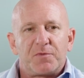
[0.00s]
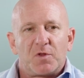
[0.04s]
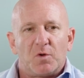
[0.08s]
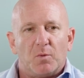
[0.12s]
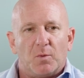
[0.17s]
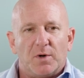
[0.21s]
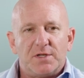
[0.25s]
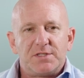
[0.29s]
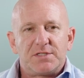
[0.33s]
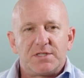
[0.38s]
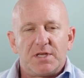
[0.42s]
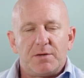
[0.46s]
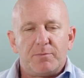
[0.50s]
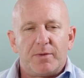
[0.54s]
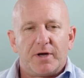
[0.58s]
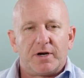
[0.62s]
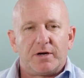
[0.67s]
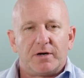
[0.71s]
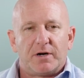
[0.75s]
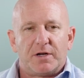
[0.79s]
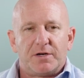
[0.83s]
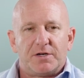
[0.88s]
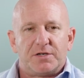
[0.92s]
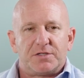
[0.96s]
Once they
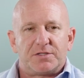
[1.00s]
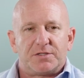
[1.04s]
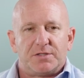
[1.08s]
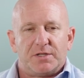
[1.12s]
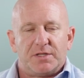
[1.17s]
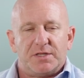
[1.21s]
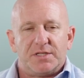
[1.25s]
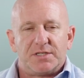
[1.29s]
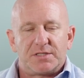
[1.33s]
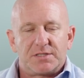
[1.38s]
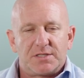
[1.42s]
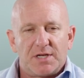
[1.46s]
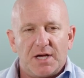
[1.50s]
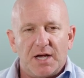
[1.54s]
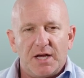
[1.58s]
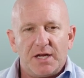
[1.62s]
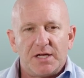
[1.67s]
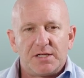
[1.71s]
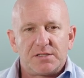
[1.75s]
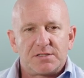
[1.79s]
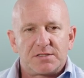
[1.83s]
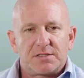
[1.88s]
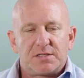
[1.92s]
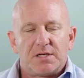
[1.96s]
better understood the
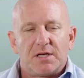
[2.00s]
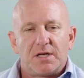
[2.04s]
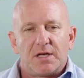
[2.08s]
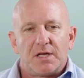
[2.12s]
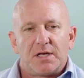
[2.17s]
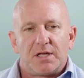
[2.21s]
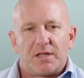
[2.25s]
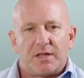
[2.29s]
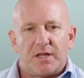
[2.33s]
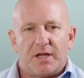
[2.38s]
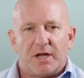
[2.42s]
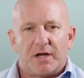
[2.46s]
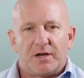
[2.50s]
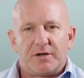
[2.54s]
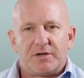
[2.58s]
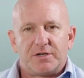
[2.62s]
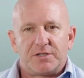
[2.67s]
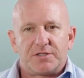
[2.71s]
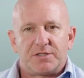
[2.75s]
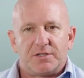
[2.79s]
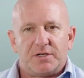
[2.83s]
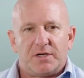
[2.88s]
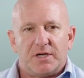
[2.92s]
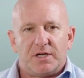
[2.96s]
science, they
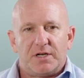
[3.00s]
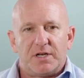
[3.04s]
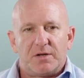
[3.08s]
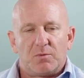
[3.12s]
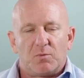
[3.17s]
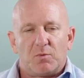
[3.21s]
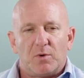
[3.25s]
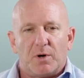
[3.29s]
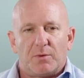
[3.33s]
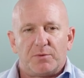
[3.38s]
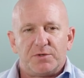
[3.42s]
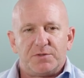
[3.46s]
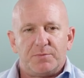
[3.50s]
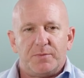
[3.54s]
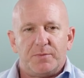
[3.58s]
understood what was